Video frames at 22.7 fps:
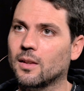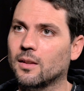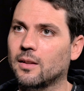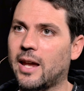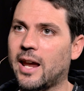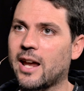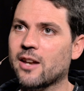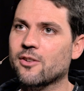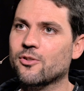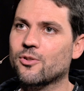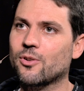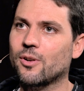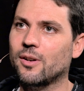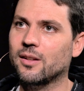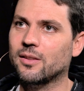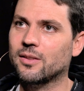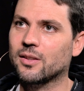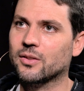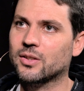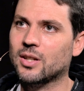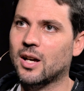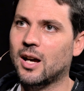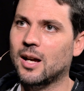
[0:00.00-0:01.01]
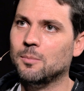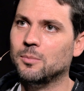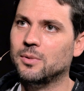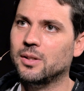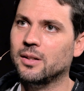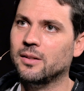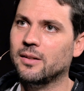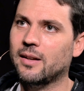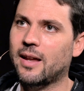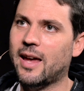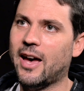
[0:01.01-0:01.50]
Android at the time
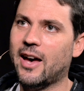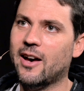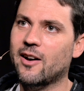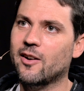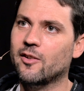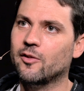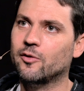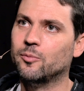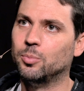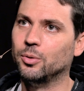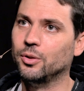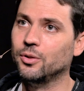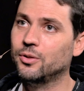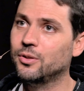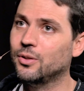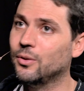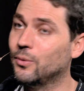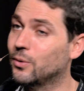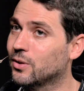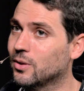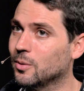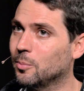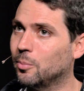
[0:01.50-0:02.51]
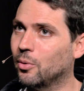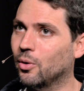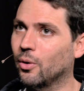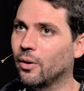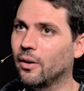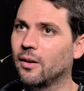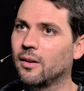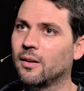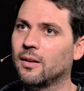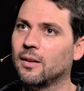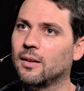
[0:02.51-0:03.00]
didn't have Bluetooth
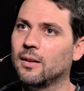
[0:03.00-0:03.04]
support.